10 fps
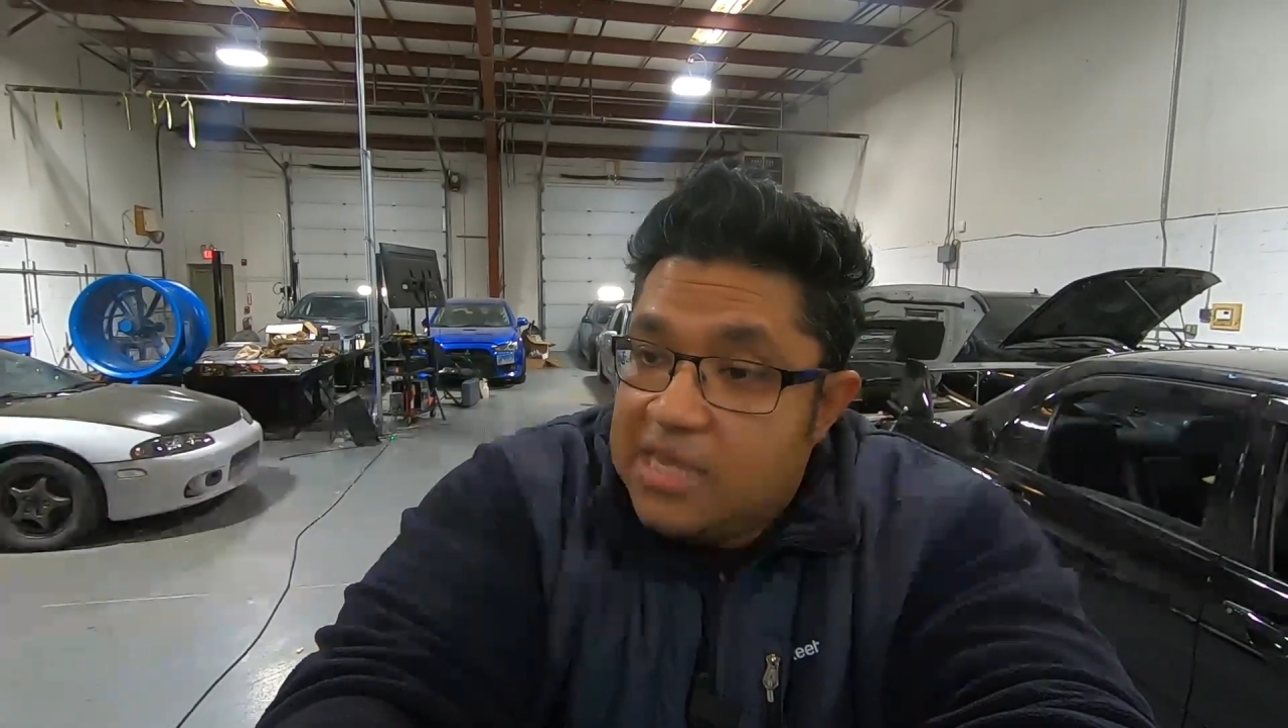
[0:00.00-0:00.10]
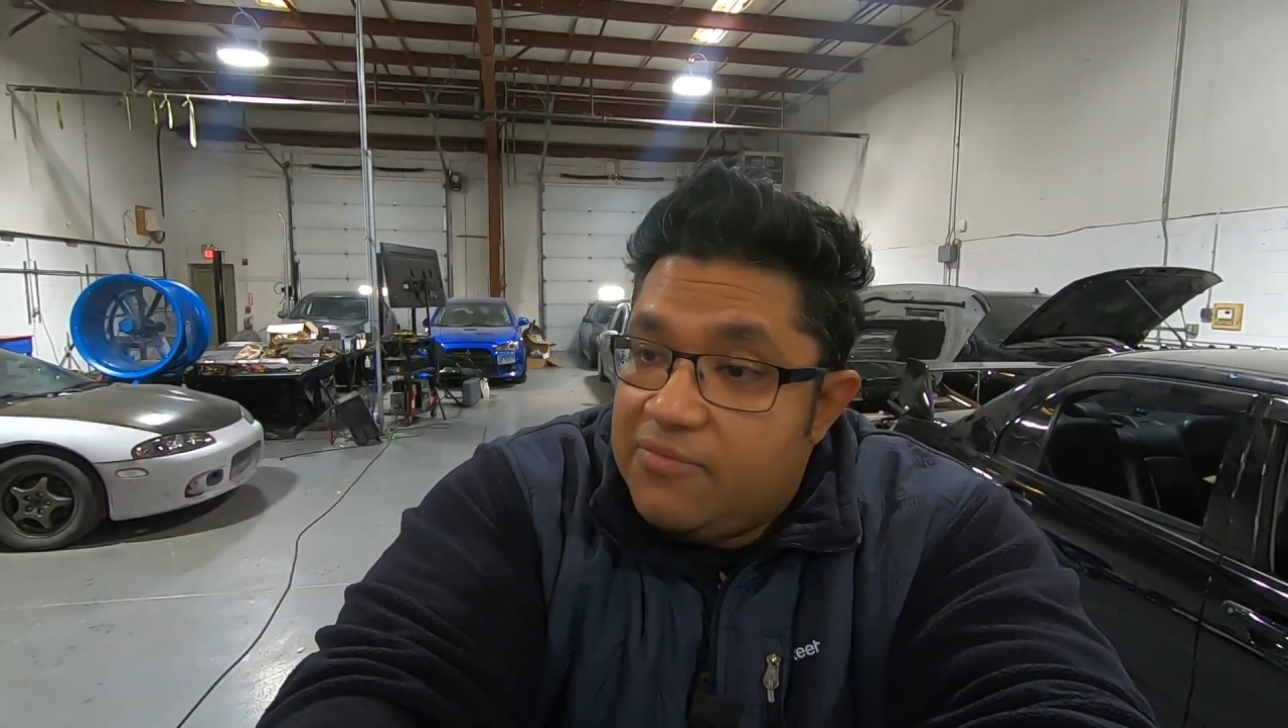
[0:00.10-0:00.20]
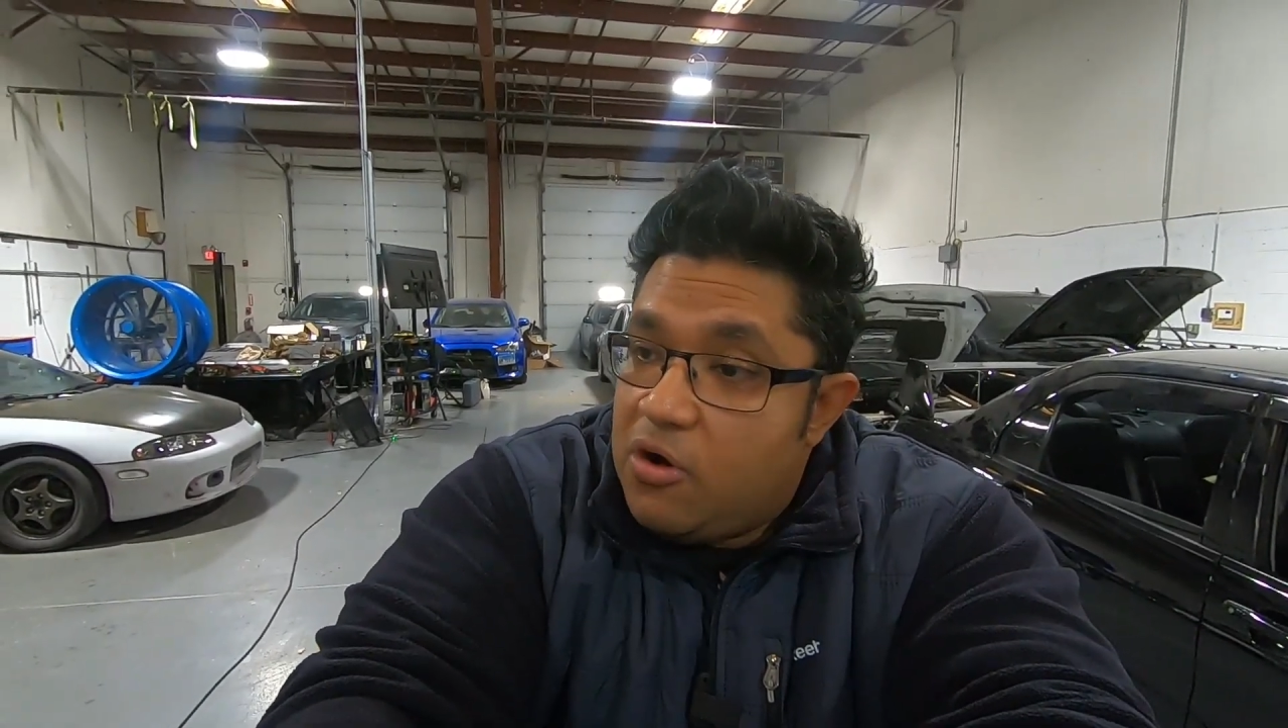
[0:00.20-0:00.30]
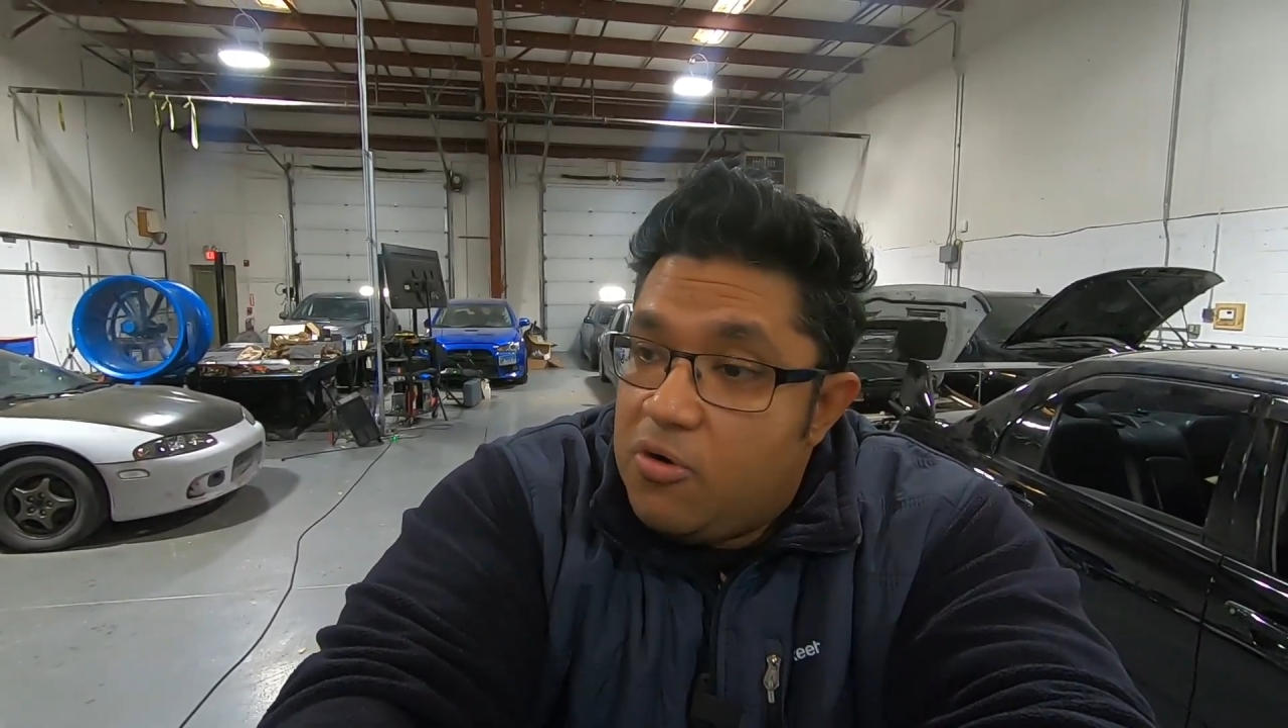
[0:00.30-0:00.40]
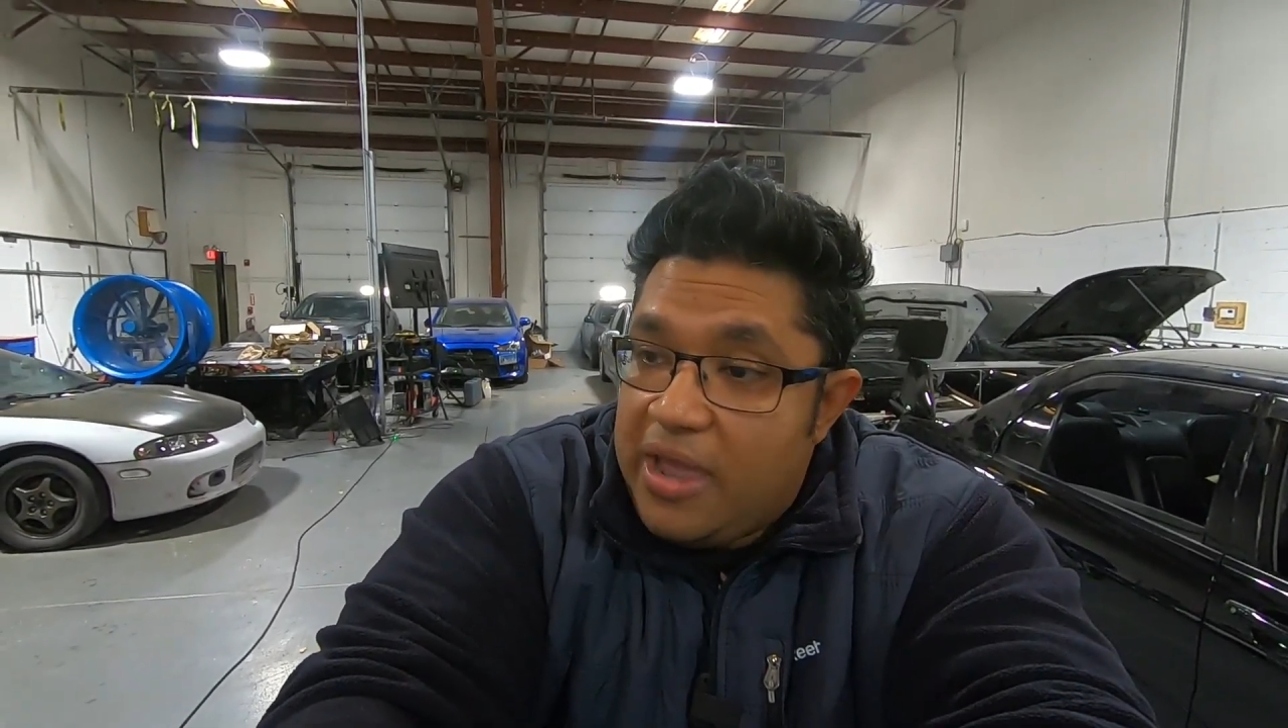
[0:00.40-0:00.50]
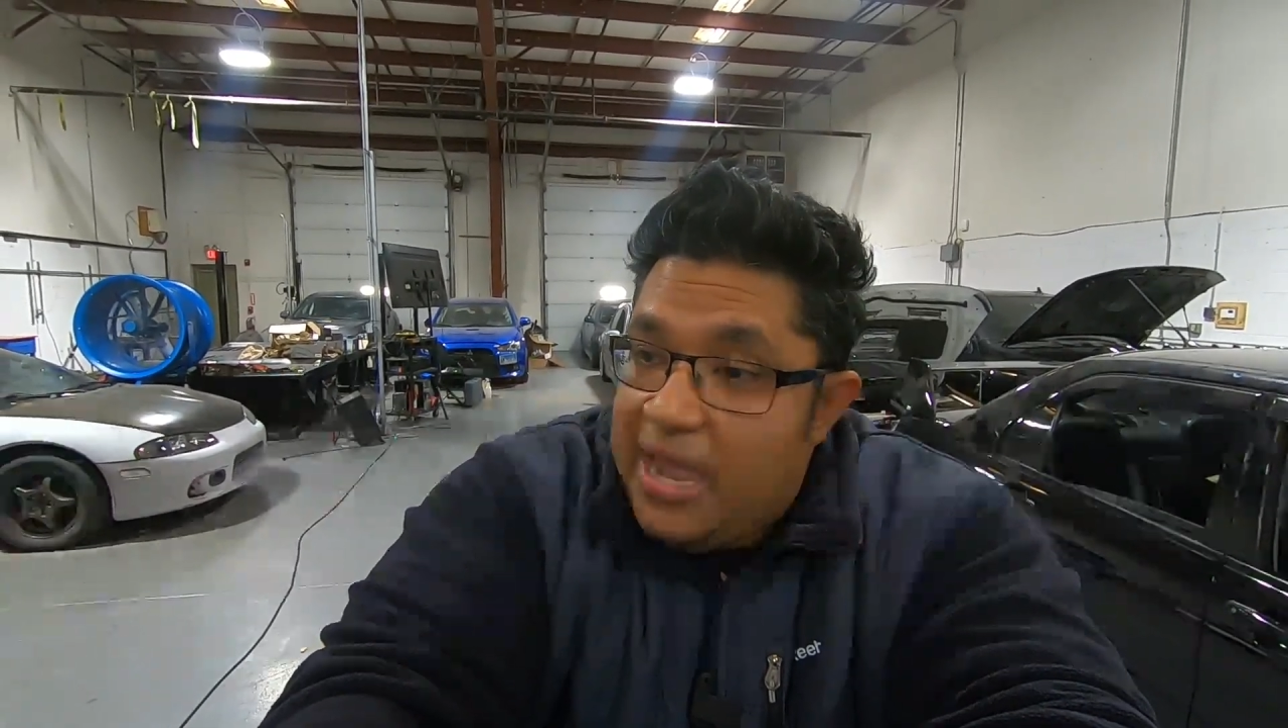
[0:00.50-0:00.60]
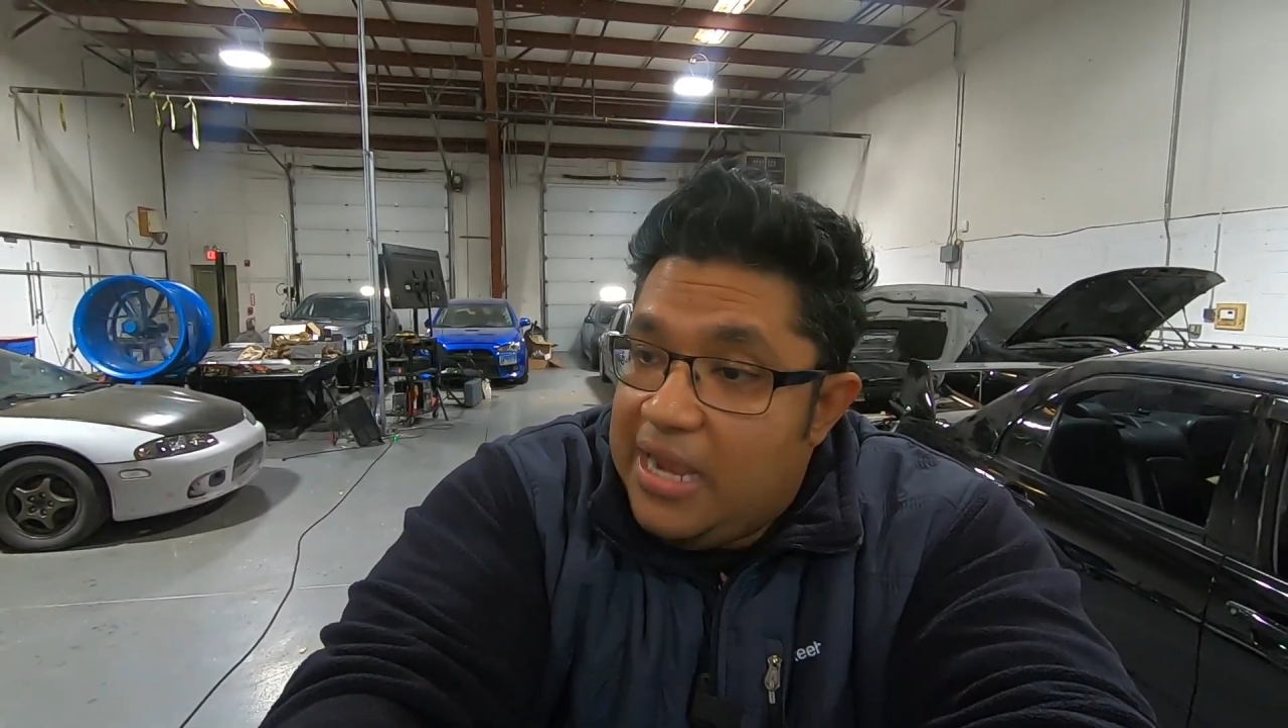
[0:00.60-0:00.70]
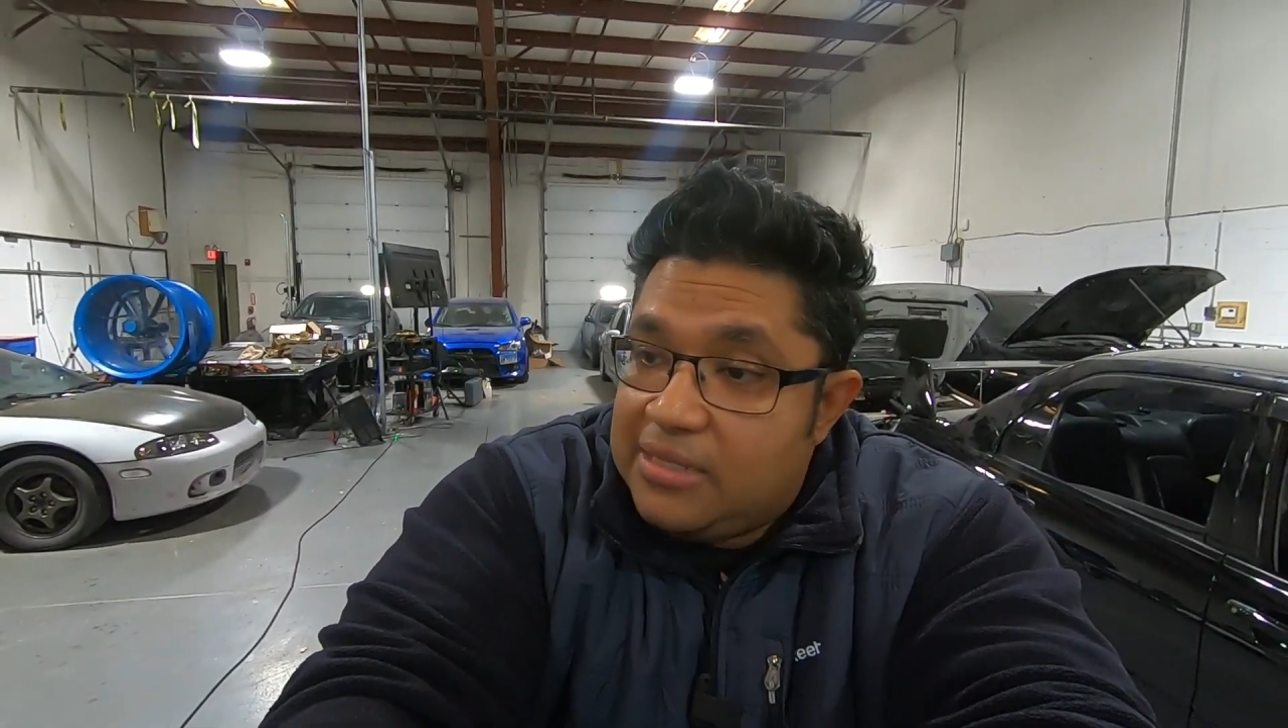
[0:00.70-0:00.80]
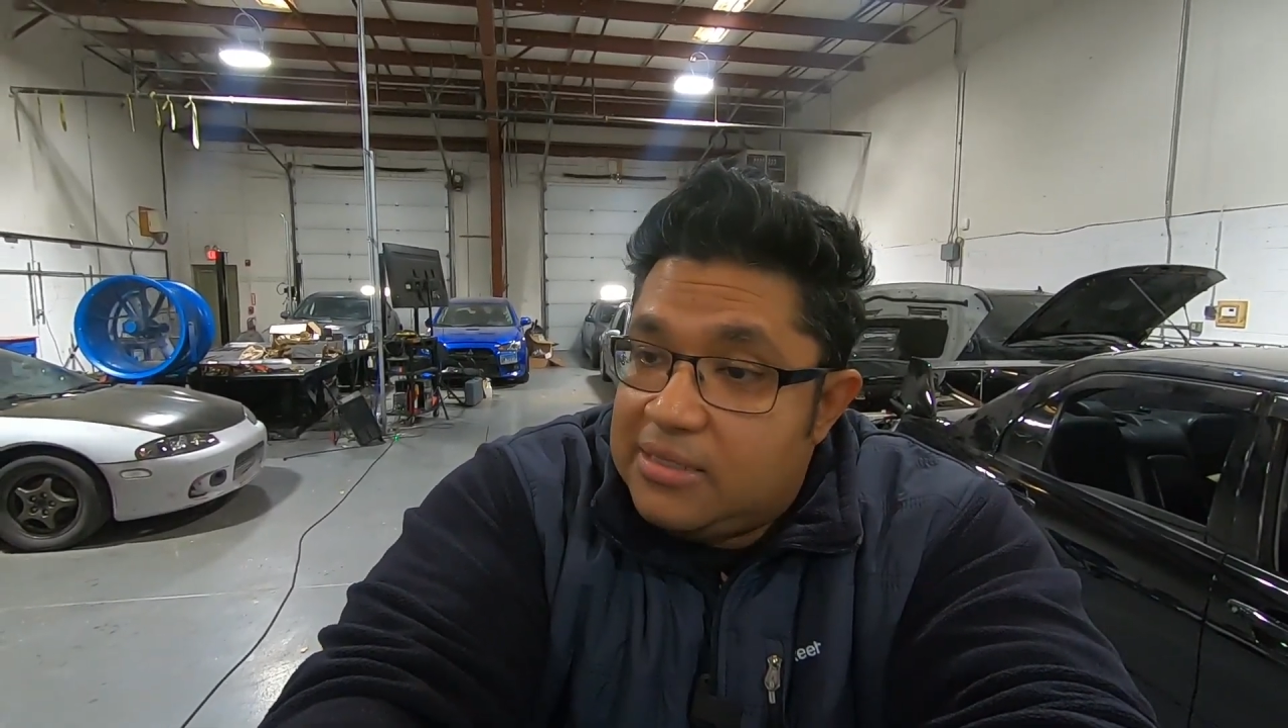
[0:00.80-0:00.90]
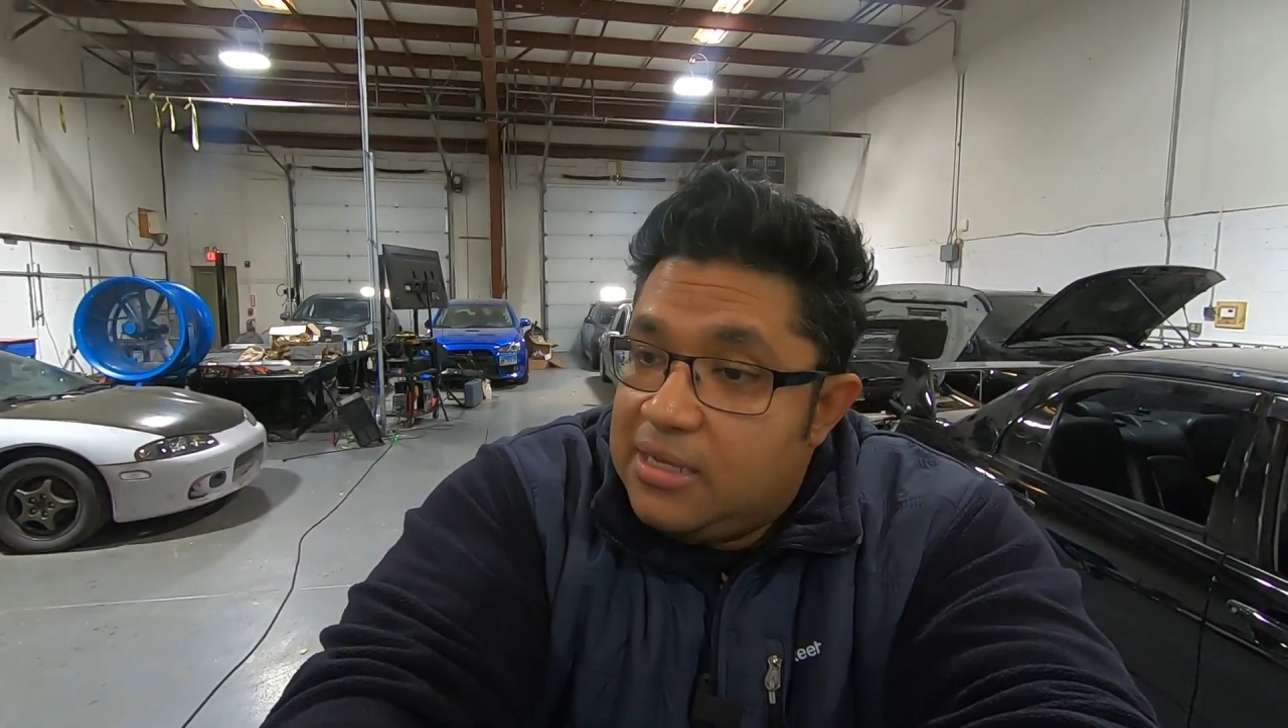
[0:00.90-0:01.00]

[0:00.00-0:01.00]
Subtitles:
EVO 8,